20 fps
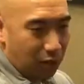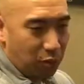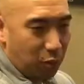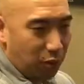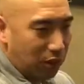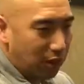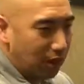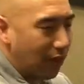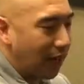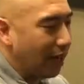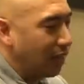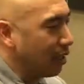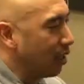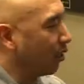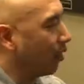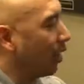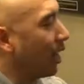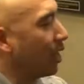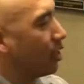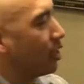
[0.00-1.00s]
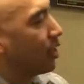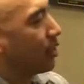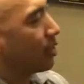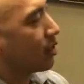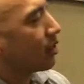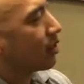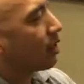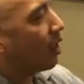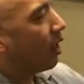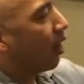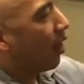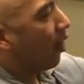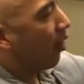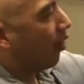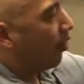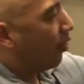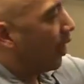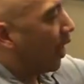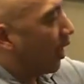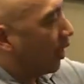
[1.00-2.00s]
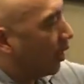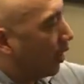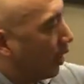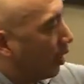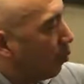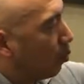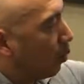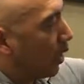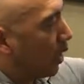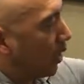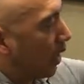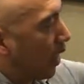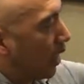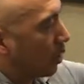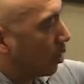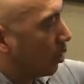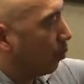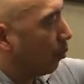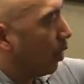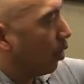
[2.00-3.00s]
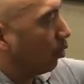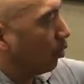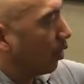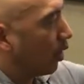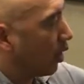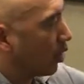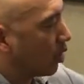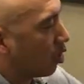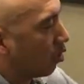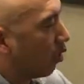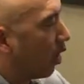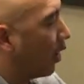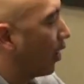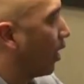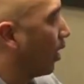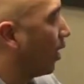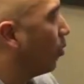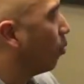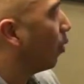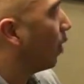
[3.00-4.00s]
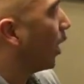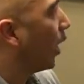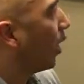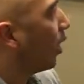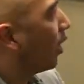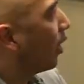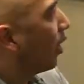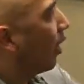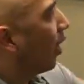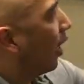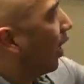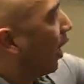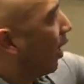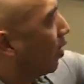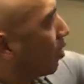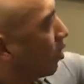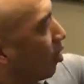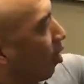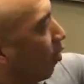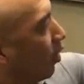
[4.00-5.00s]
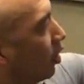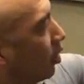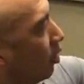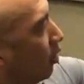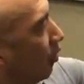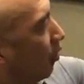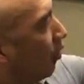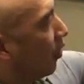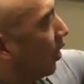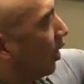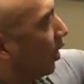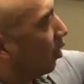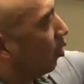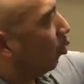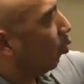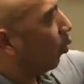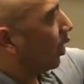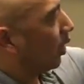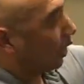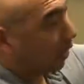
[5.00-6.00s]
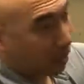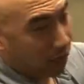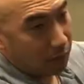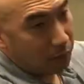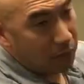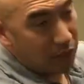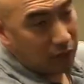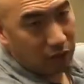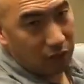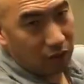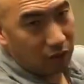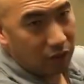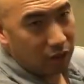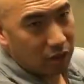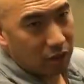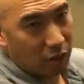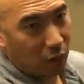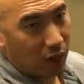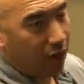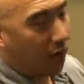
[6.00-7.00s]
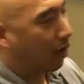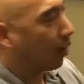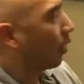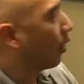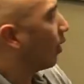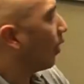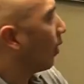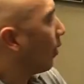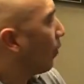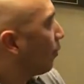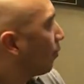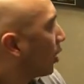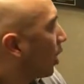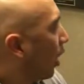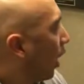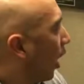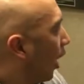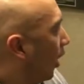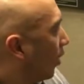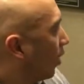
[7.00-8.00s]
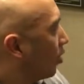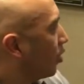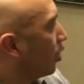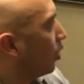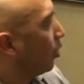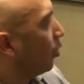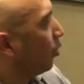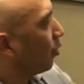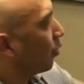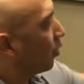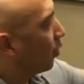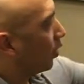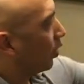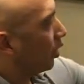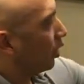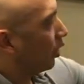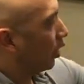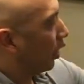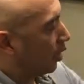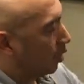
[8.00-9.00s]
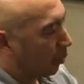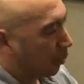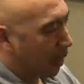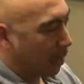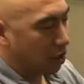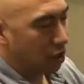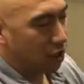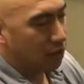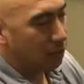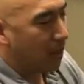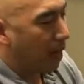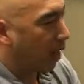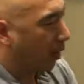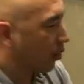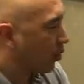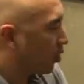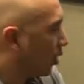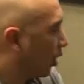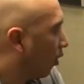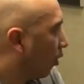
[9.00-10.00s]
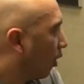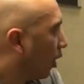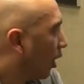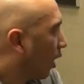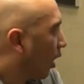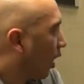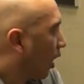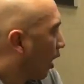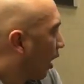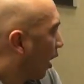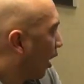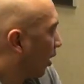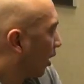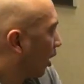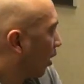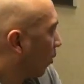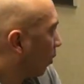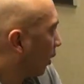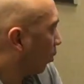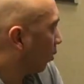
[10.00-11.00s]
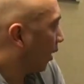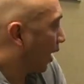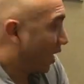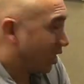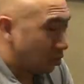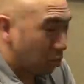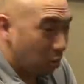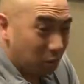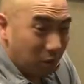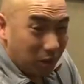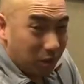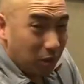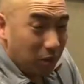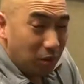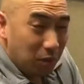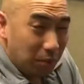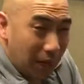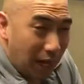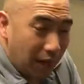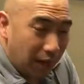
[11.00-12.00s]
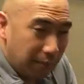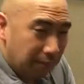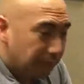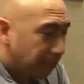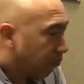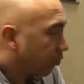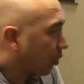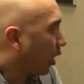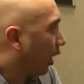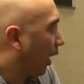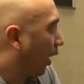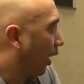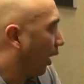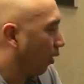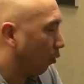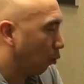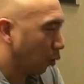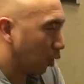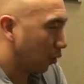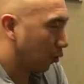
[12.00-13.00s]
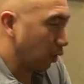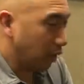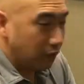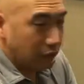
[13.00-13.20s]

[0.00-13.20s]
with the dental hygienist, that the implant has some bone loss around that implant, and it's starting to affect the way the gum tissue looks around the tooth in the patient's mouth. So a lot of people ask what we do about it, and what if we